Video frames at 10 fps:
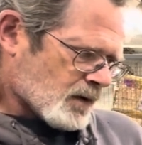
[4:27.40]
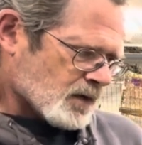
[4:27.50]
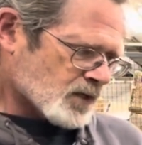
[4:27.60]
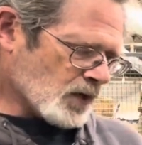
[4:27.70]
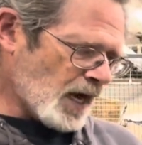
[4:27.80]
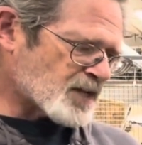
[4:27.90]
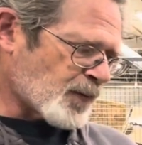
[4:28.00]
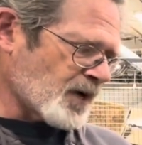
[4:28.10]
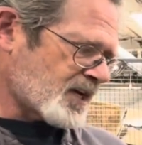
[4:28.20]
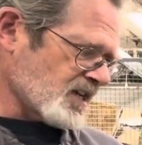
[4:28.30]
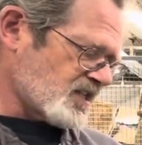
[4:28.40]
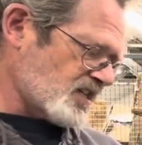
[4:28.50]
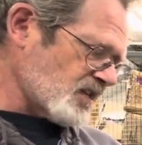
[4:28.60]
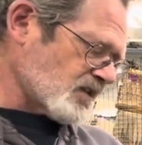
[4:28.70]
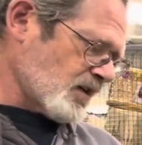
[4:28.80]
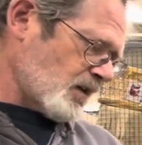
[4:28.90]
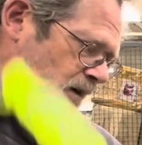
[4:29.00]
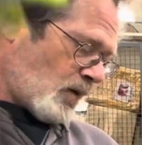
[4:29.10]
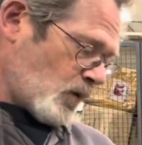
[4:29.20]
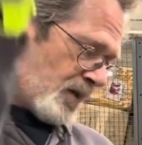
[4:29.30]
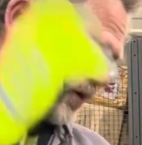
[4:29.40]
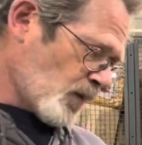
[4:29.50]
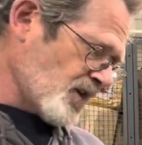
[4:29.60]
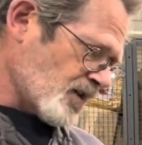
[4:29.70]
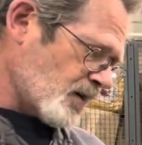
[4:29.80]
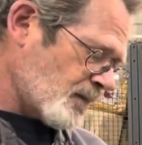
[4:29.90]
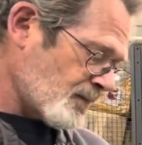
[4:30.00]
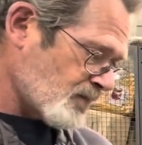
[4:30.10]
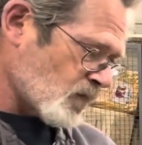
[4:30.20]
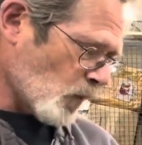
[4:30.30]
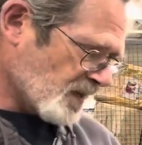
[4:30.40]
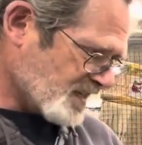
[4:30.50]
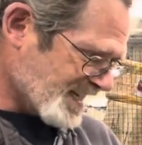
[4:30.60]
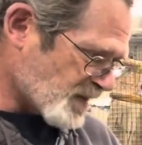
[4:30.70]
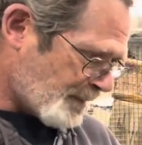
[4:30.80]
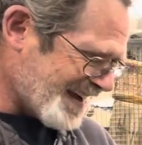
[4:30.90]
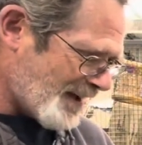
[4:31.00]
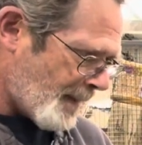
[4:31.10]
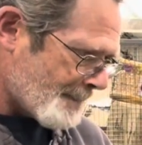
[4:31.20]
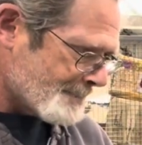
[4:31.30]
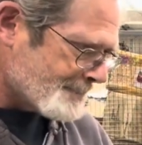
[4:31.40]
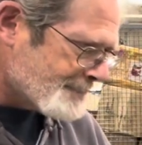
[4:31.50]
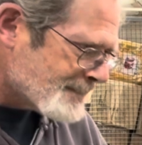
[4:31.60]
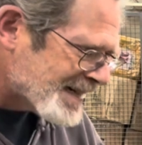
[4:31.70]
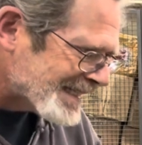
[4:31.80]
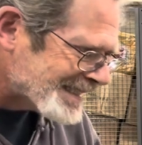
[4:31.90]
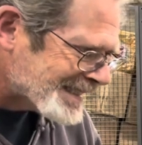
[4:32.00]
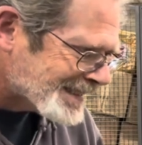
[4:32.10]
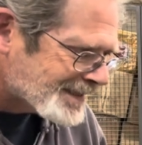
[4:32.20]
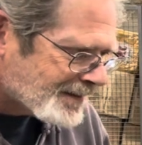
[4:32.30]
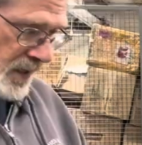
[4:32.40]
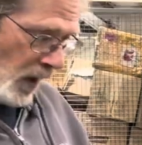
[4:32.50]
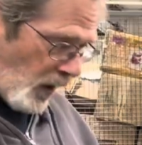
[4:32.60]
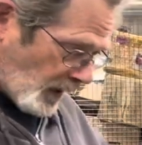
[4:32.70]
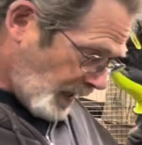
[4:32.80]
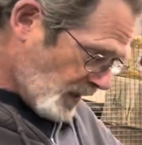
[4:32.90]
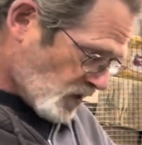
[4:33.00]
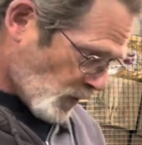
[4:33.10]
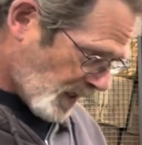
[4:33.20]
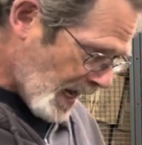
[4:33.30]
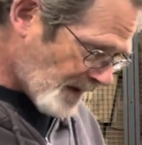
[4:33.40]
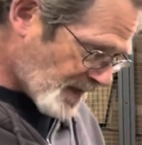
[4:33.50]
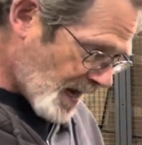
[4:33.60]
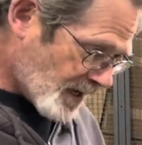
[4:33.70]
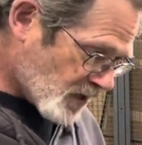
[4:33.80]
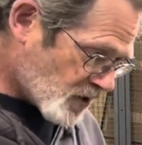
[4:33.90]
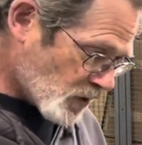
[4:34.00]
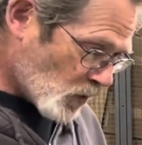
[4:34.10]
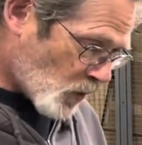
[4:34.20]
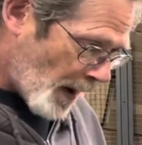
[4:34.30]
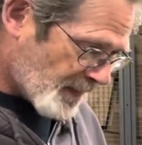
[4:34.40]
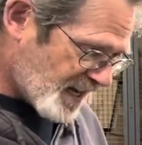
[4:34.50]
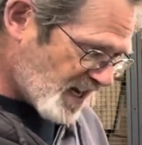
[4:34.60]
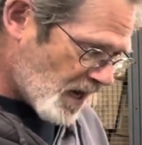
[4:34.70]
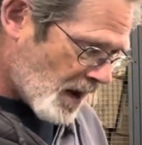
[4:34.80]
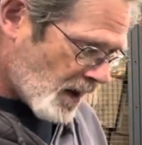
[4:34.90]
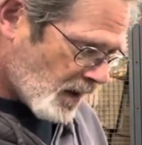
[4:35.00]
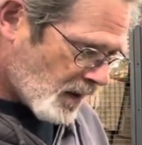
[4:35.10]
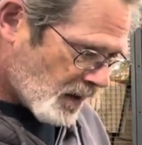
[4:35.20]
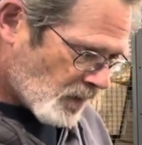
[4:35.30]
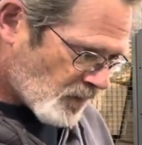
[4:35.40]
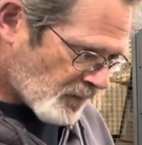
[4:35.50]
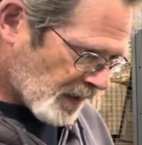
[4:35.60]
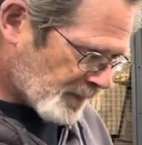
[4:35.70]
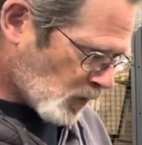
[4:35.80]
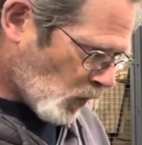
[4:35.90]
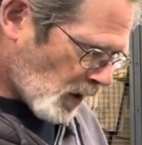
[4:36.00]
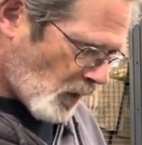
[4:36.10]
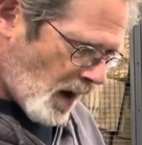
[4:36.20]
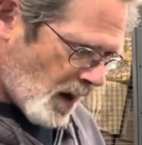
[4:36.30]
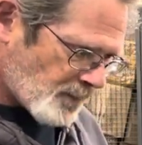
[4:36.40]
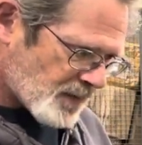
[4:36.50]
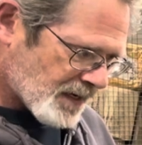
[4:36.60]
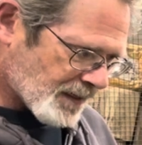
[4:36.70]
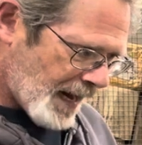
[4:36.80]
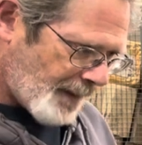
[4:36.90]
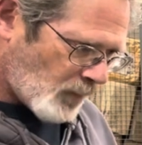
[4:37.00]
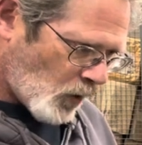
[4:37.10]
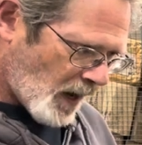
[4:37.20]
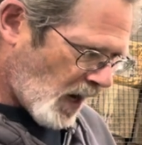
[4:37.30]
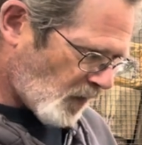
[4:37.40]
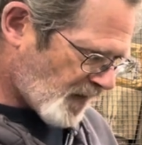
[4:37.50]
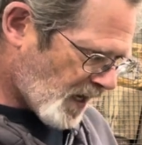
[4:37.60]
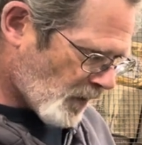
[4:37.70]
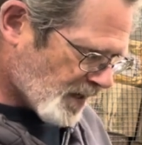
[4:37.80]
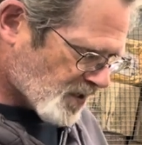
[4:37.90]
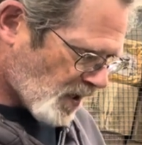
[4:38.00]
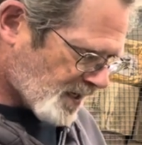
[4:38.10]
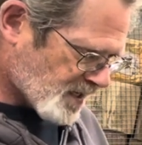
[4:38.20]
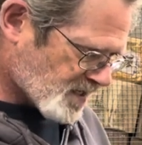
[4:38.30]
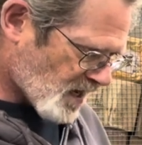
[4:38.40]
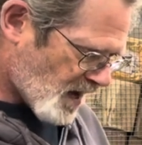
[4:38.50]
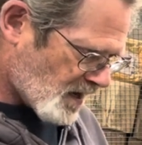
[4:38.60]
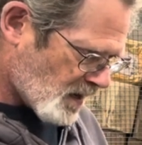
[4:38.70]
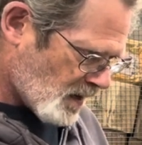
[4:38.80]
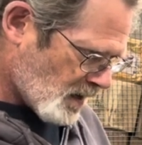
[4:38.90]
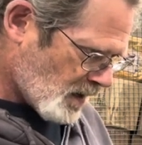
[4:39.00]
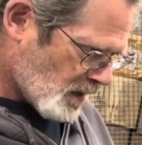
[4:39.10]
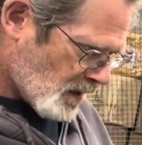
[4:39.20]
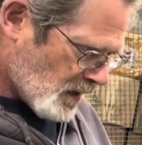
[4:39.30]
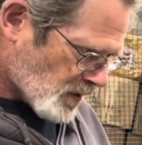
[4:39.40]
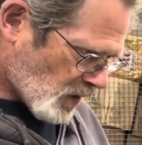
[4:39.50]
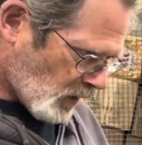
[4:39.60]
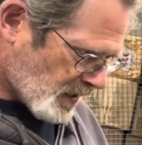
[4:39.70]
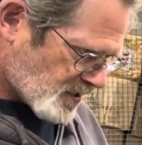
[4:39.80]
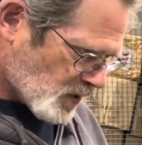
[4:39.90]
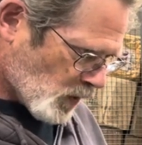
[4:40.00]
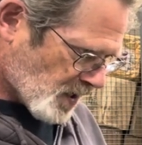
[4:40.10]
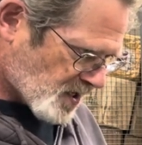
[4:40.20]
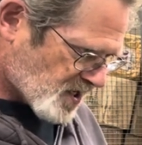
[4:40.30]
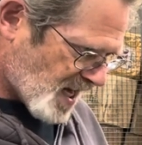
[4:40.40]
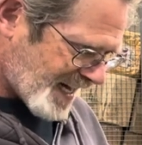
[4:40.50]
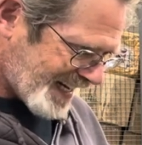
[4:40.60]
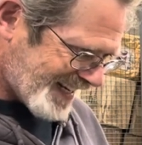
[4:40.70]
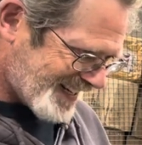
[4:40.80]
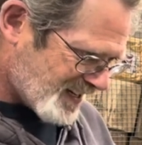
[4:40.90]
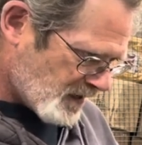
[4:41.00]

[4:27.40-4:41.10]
So that's pretty consistent with the Ridgid, with this bit. Okay, so we got that issue remedied. Flip the wood around, a lot more healthy areas on this side. So let's do the second